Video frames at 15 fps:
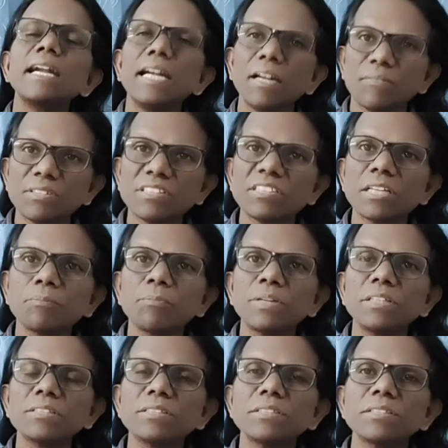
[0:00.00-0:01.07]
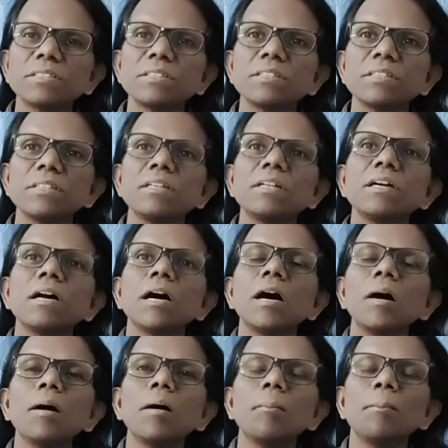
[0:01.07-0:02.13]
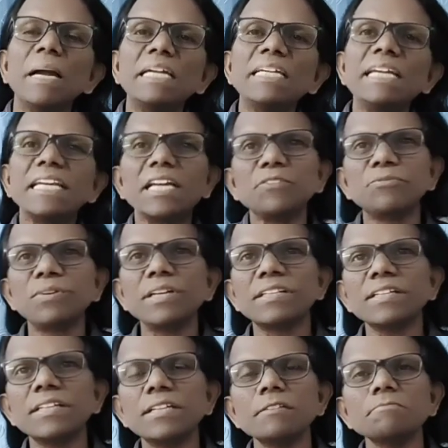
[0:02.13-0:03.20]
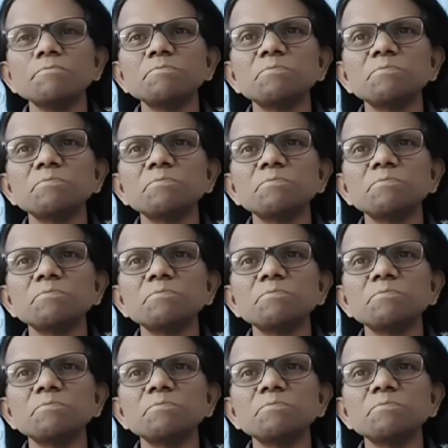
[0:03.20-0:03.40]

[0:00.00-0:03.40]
11th step is multigrade filter,